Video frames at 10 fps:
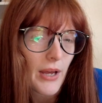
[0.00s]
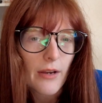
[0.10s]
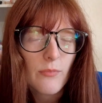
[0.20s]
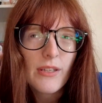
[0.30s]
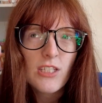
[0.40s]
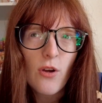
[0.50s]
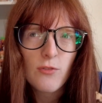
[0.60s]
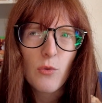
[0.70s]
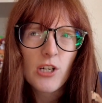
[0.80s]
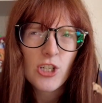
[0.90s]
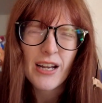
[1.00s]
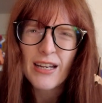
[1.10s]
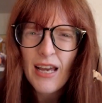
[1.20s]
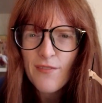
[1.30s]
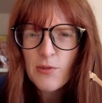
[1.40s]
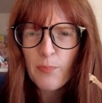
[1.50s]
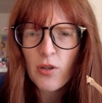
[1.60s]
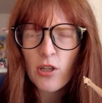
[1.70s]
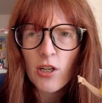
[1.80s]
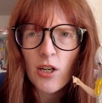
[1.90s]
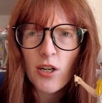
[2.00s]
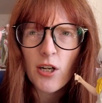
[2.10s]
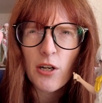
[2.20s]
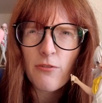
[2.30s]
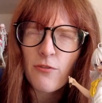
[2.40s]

but I really do have to watch her. I kind of have to put her